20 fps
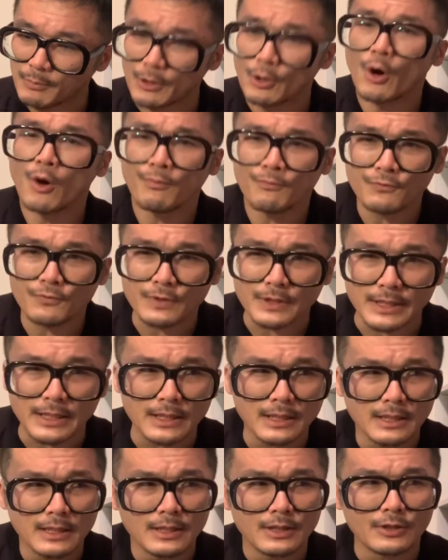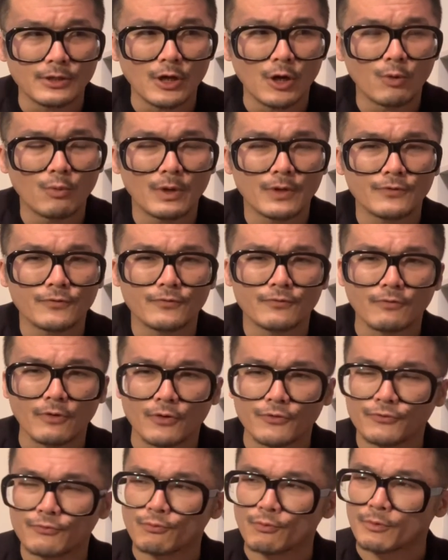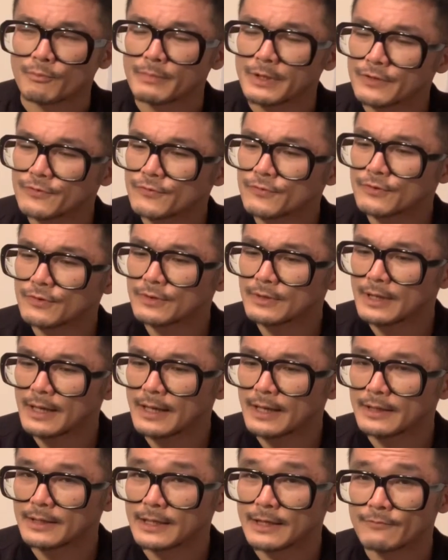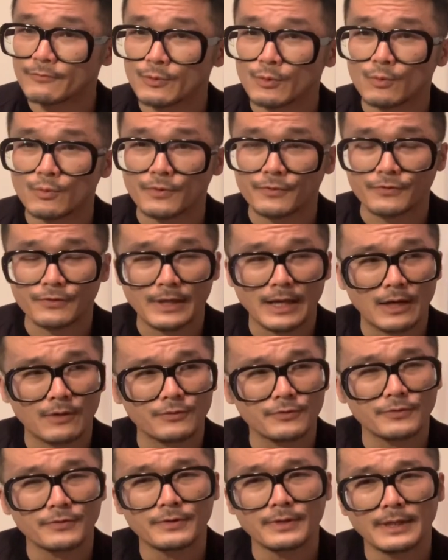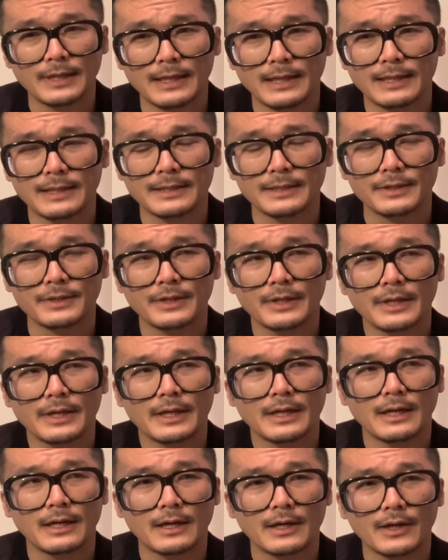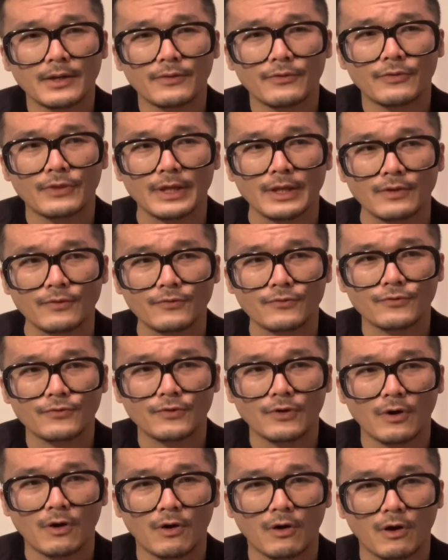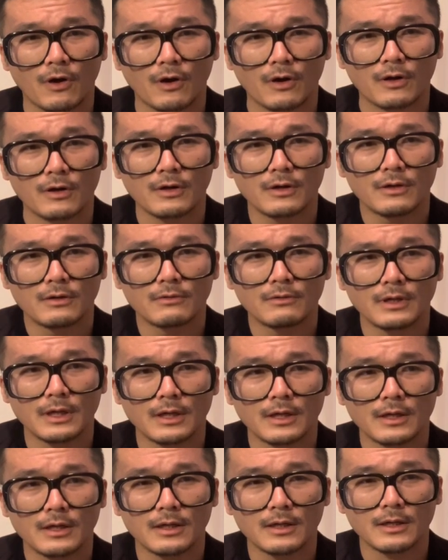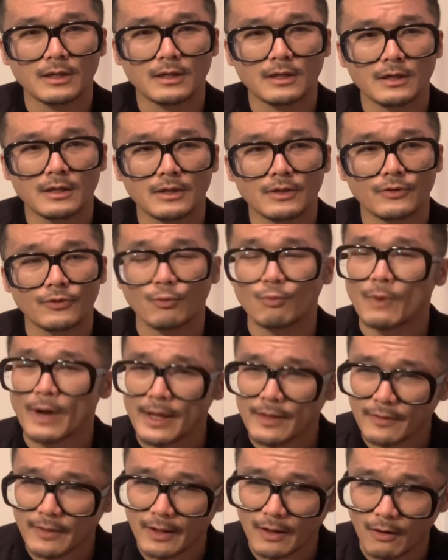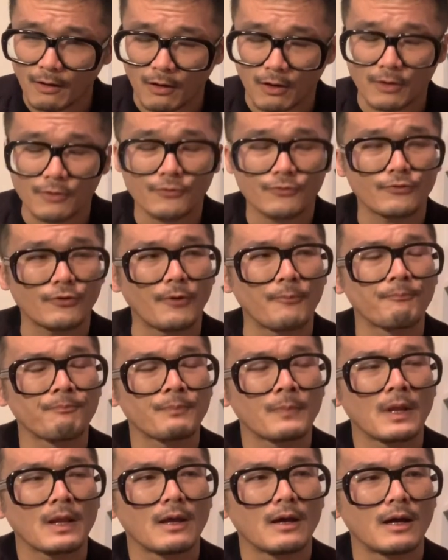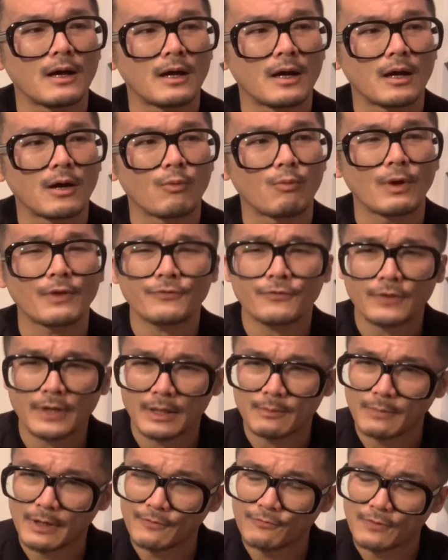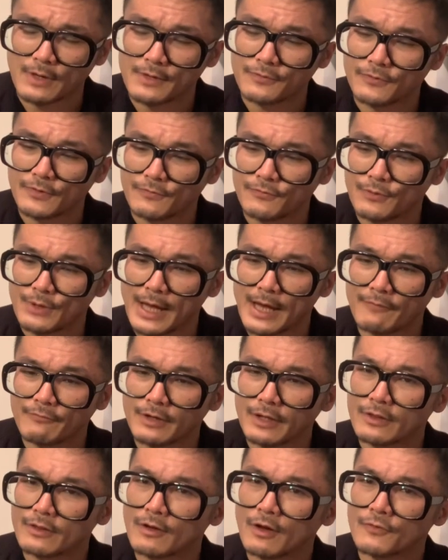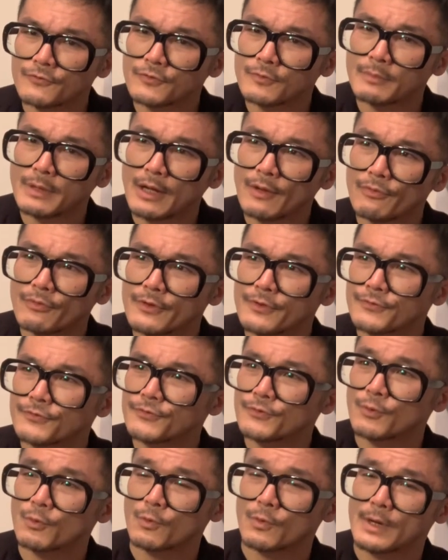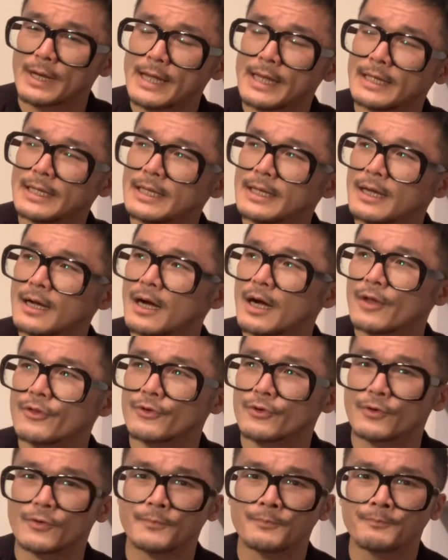hopefully no one's votes were missed and everyone was counted and things are the way they are. So once again, my friends, if you have any thoughts about this or any other